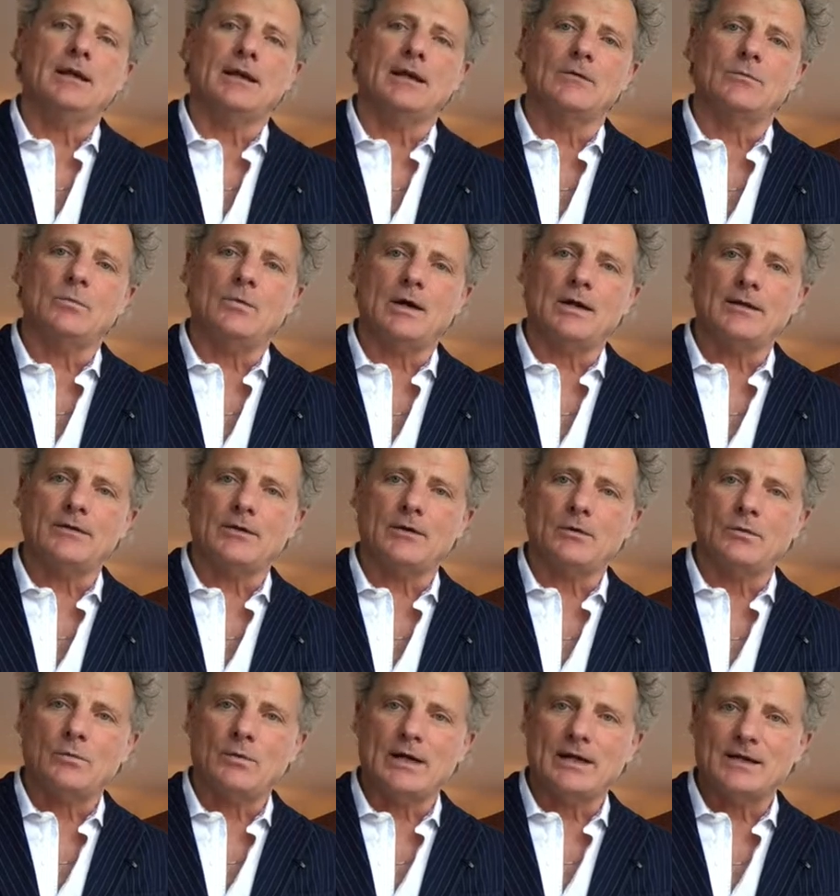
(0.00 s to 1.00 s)
And one of
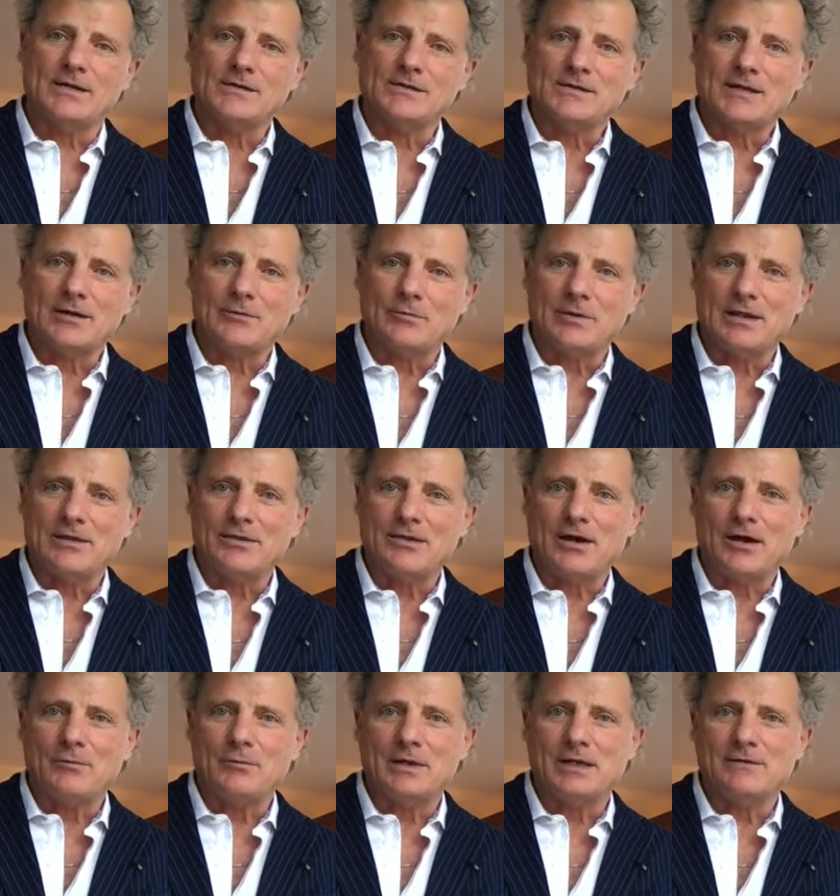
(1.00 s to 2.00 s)
the ways that we
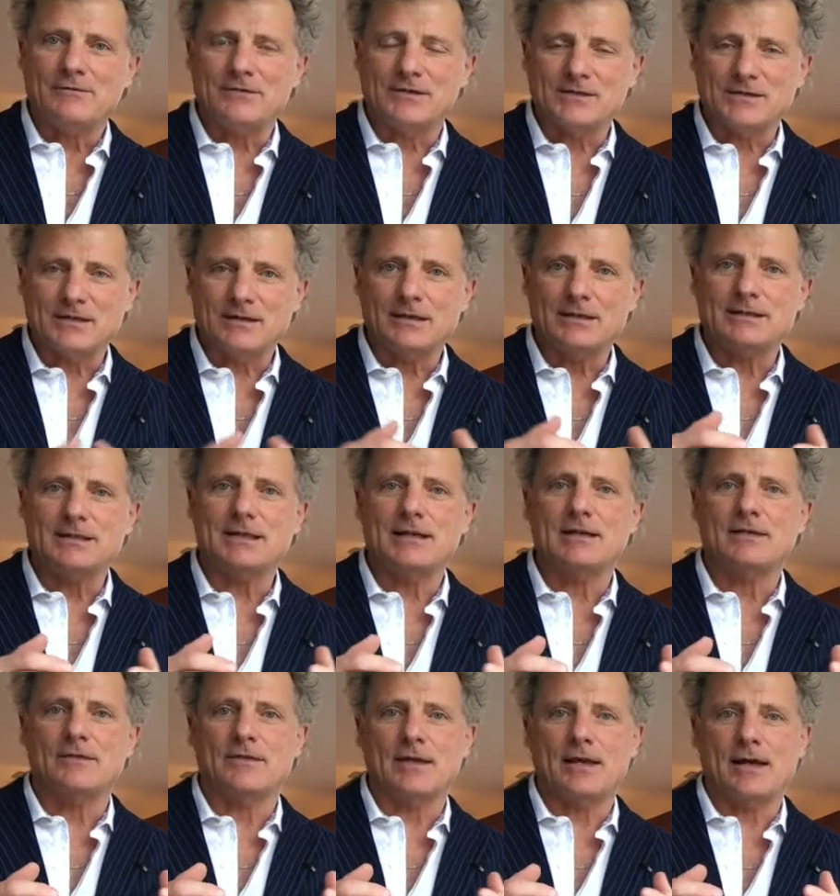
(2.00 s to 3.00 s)
thought we'd
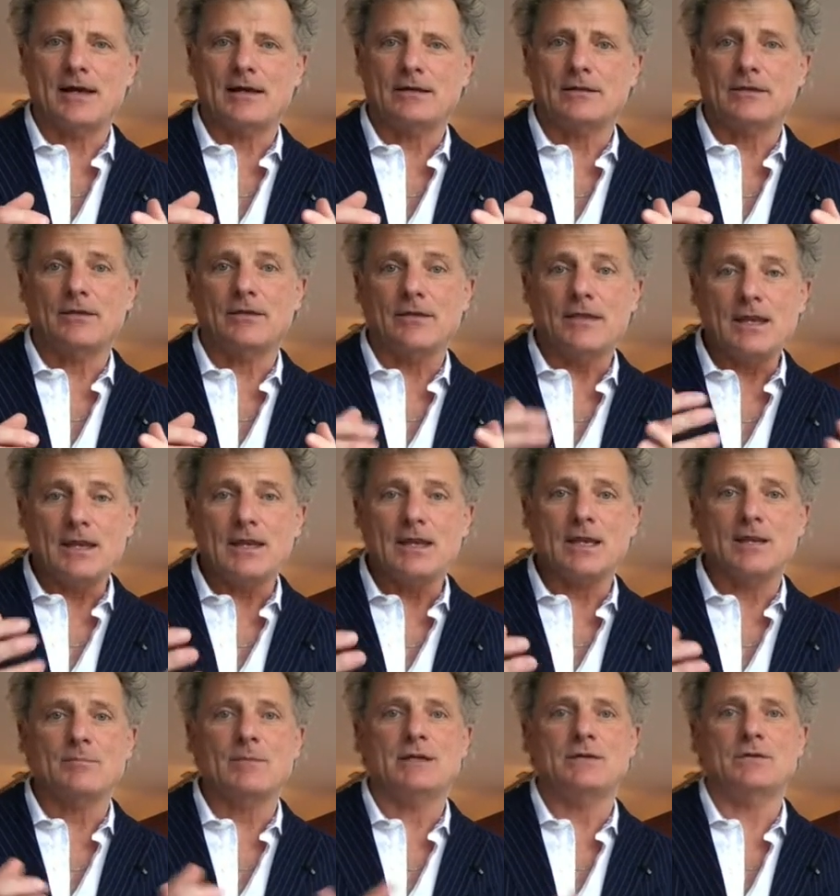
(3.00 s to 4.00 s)
facilitate that
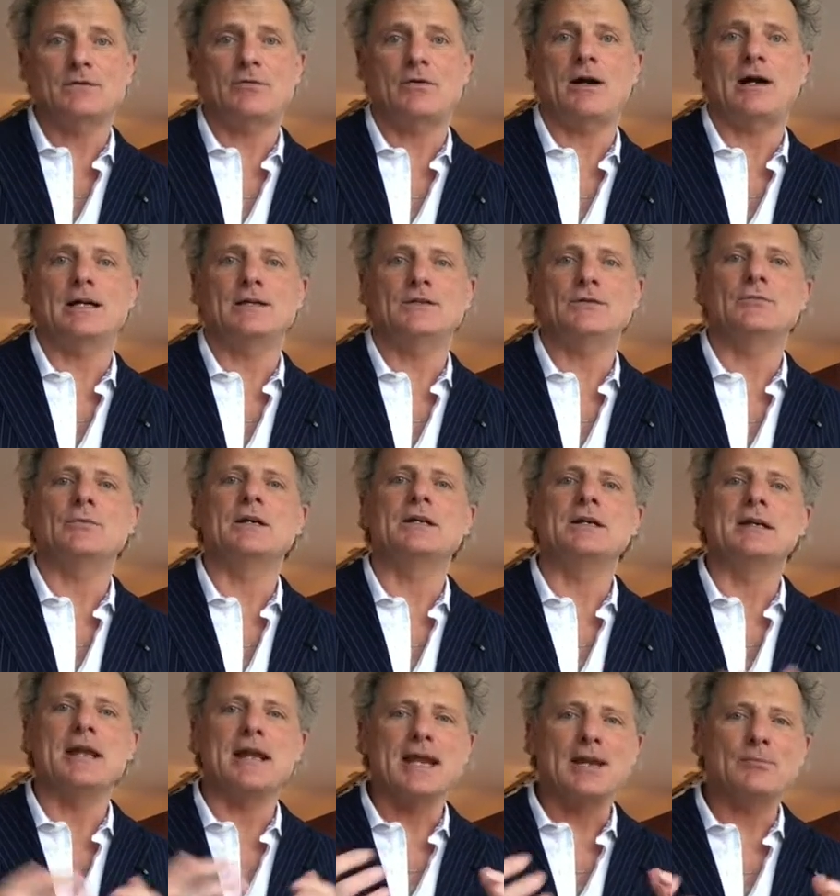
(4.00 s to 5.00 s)
theme and try to
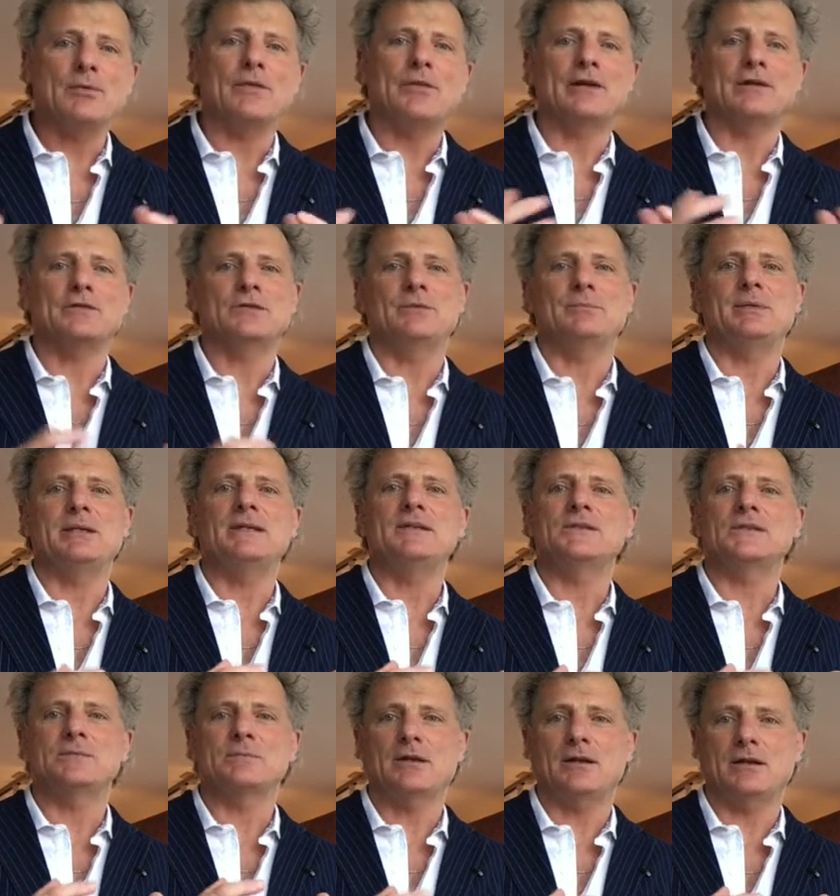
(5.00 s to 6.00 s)
enable there to be
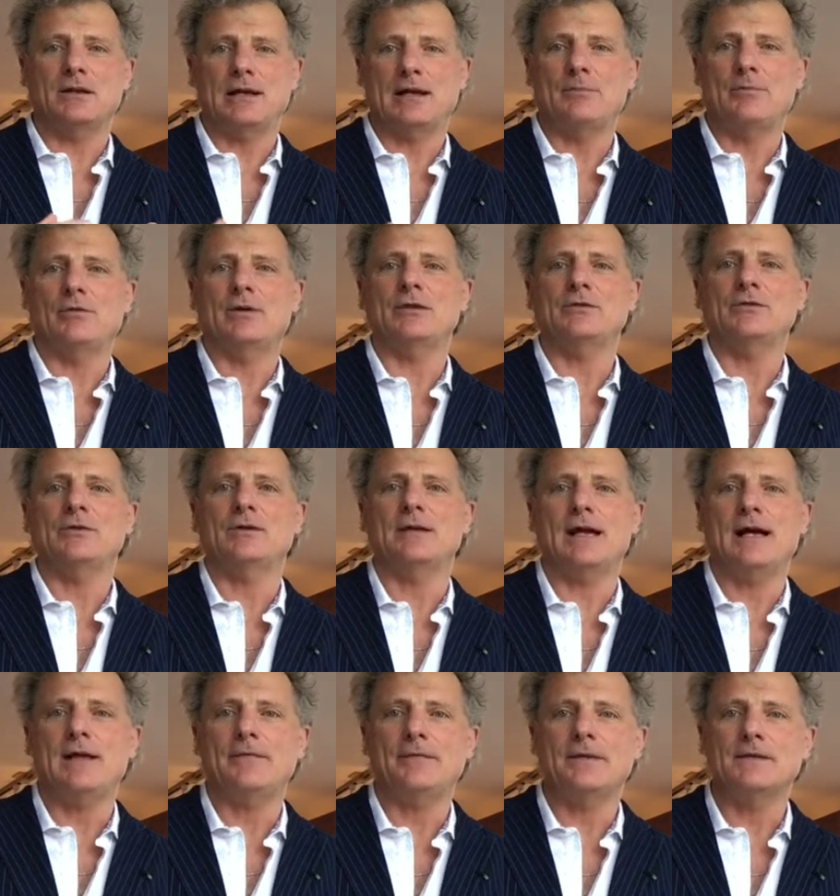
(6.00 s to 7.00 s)
some collaboration
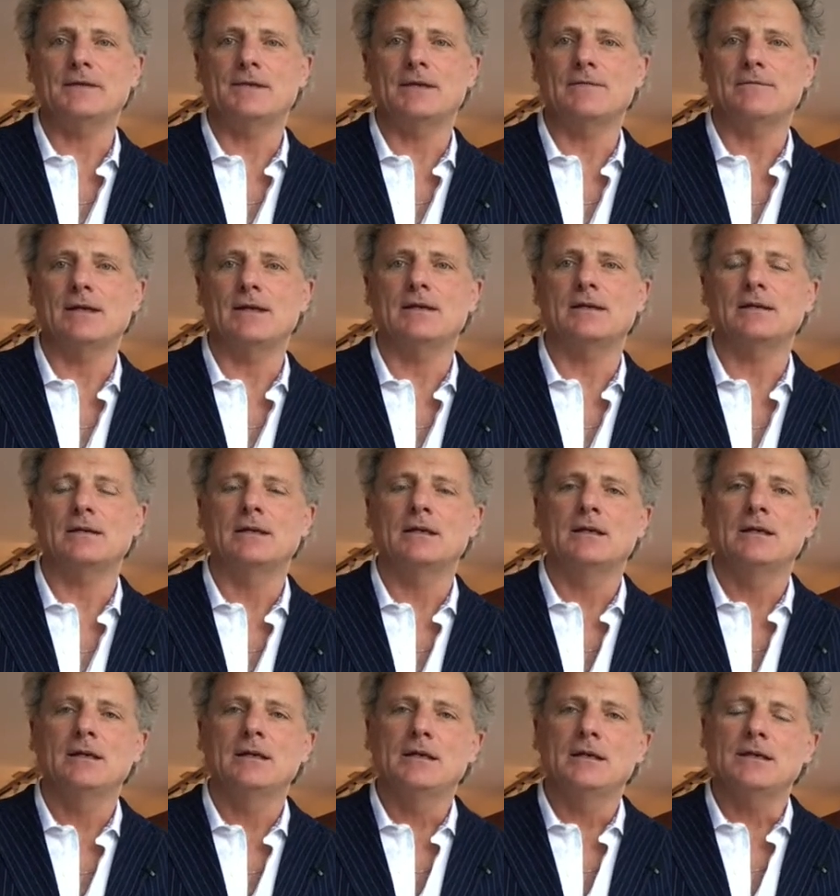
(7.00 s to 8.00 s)
at this event
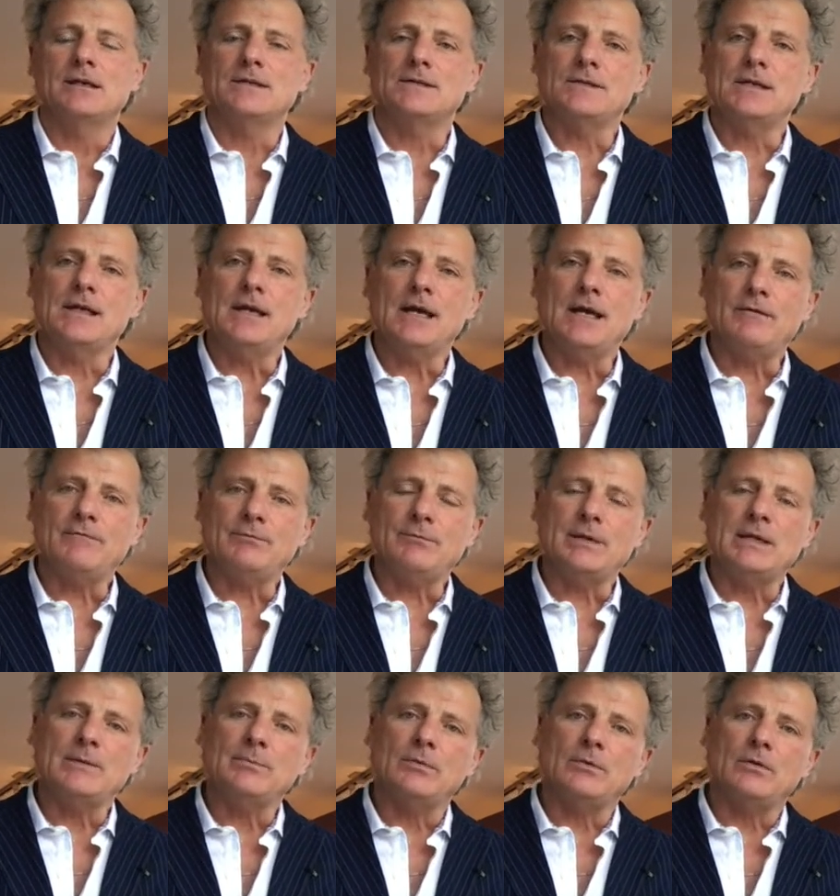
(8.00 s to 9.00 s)
is to have
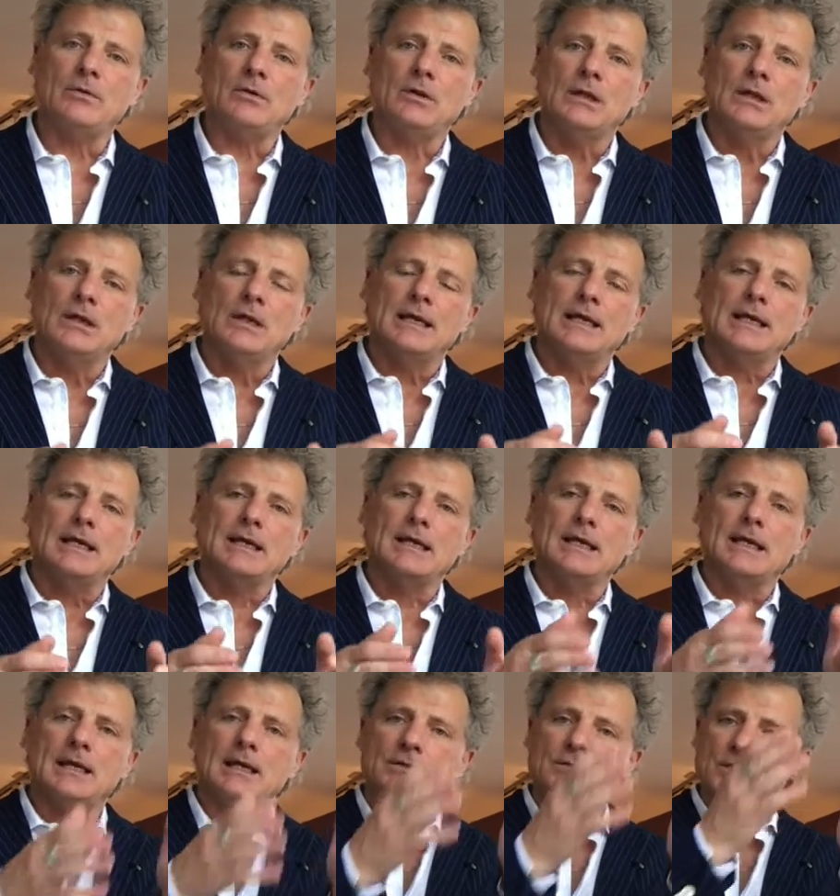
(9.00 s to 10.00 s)
people
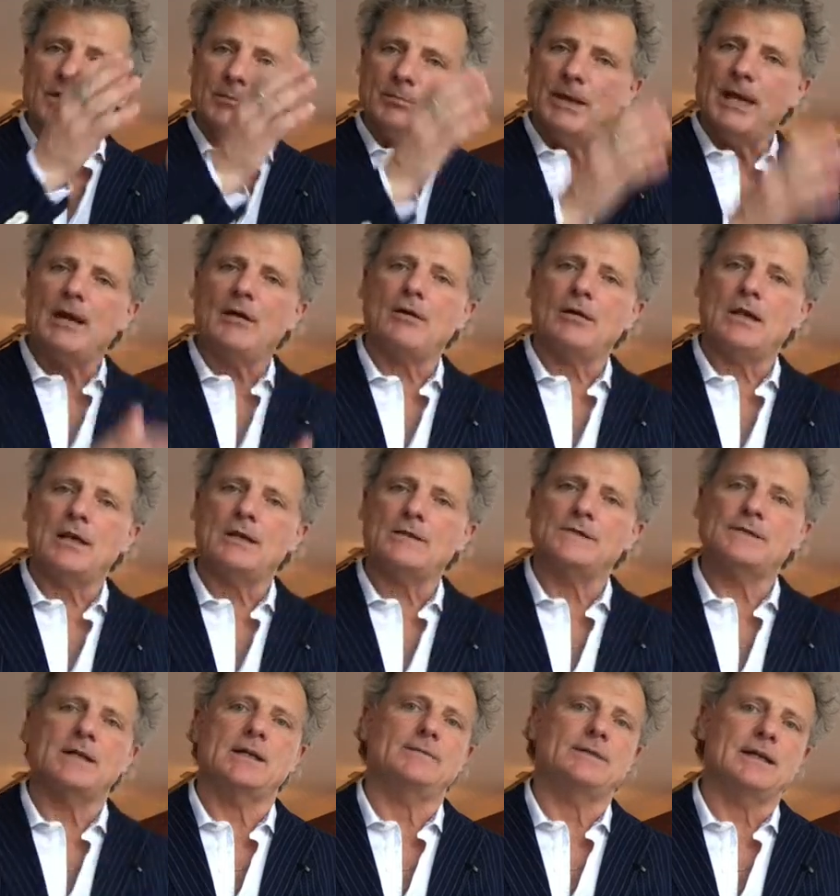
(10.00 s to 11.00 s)
engage in a parallel
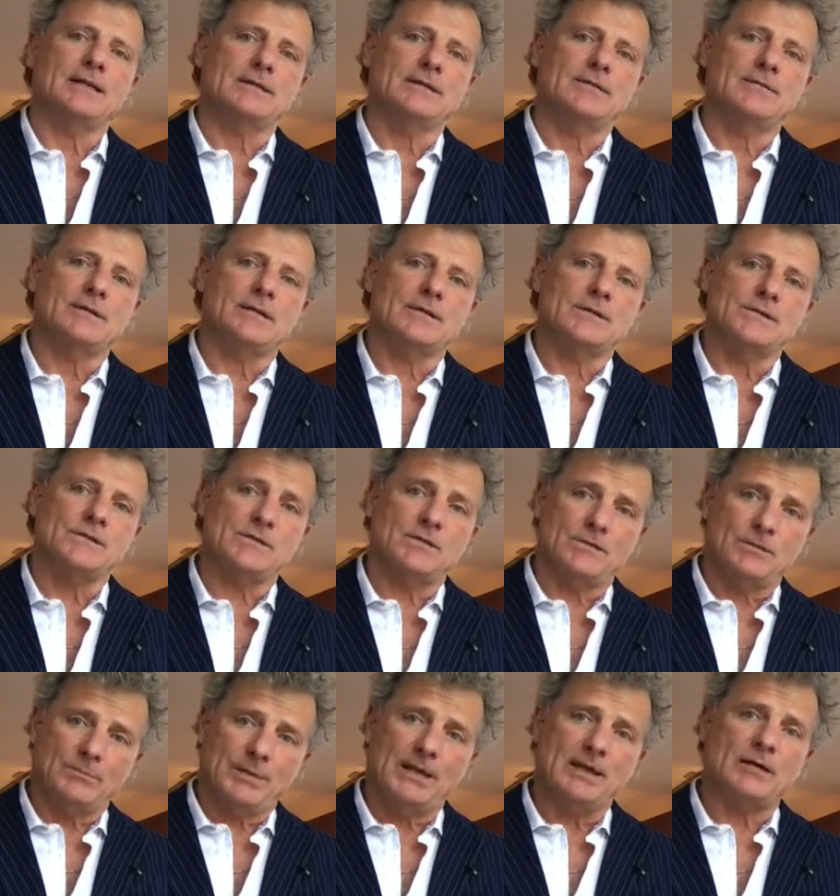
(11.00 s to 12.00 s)
set of activities to
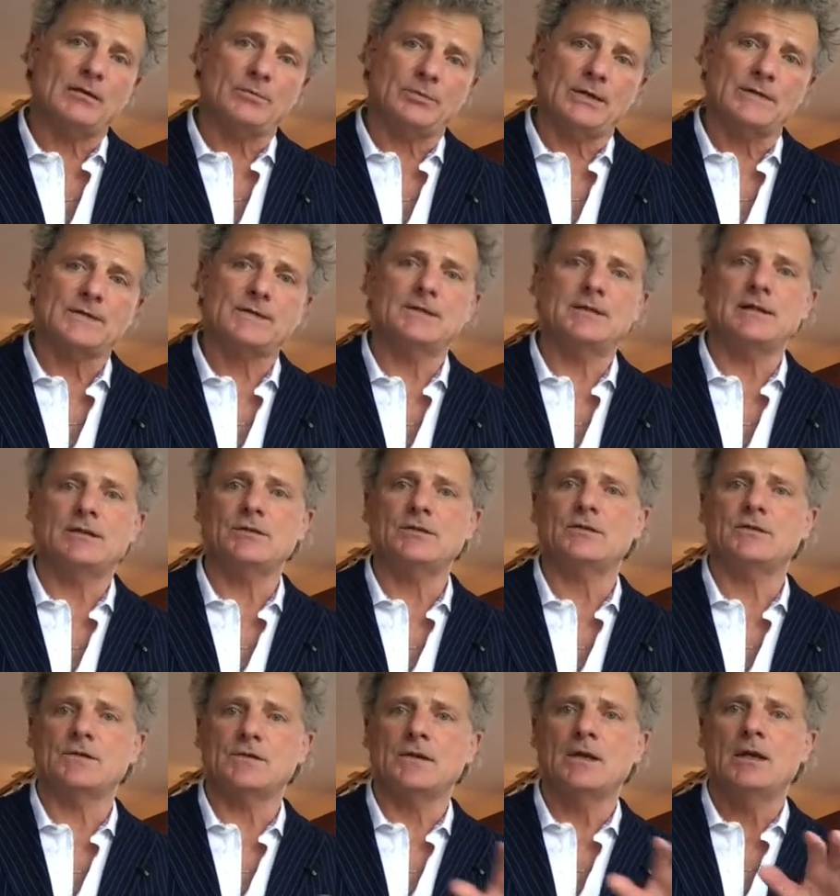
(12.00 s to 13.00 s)
the panel
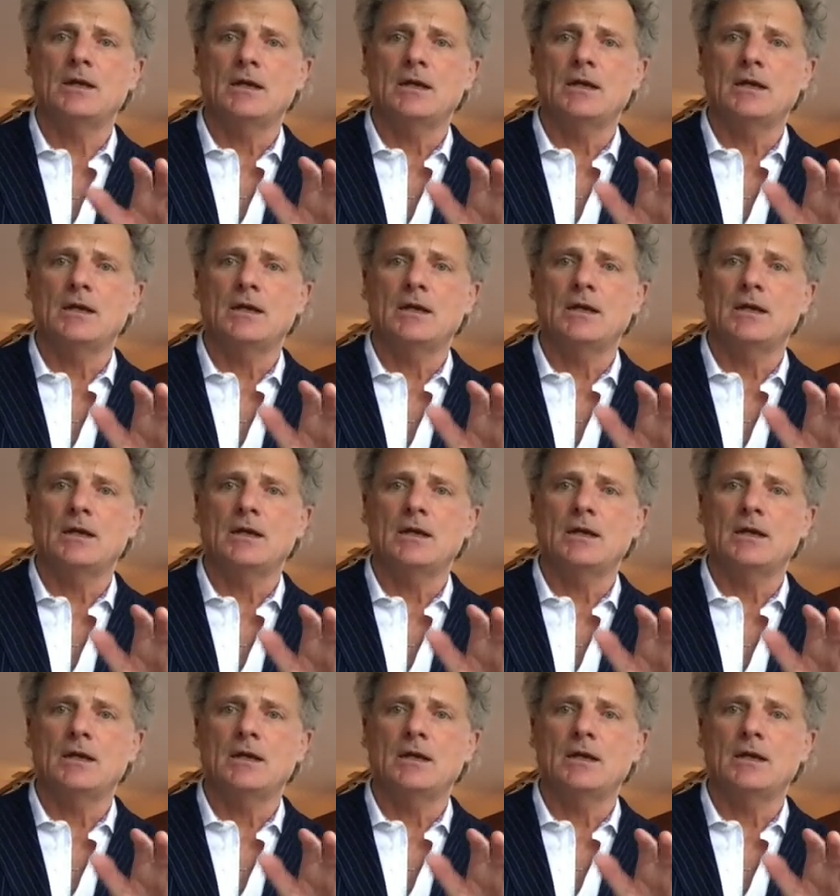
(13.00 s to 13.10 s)
presentations,